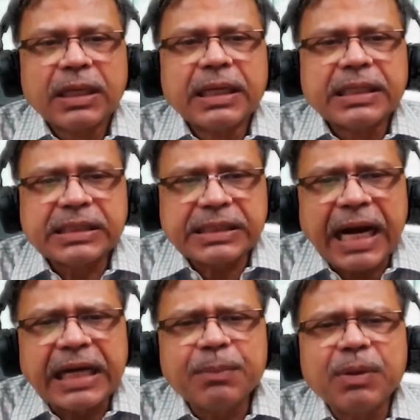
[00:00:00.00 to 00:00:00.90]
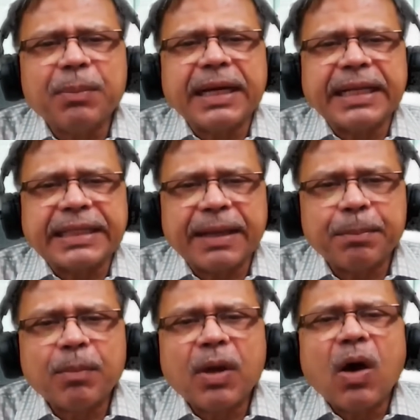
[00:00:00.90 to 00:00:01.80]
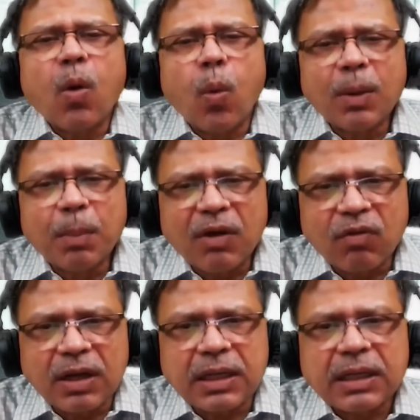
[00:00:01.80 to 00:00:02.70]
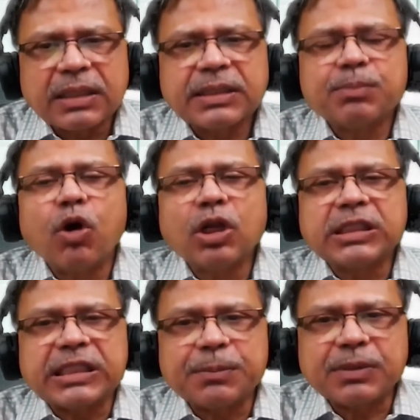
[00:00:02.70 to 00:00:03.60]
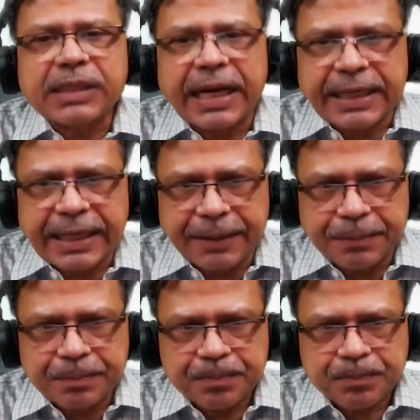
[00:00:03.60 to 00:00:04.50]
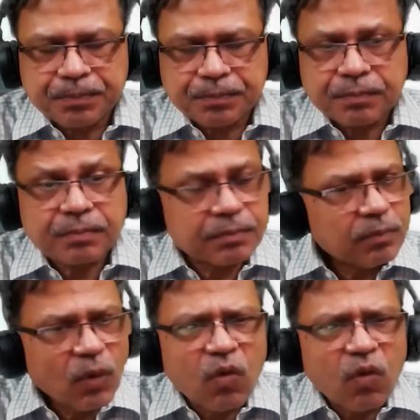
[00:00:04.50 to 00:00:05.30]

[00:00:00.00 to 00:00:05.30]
Start implementing them one by one, small steps at a time.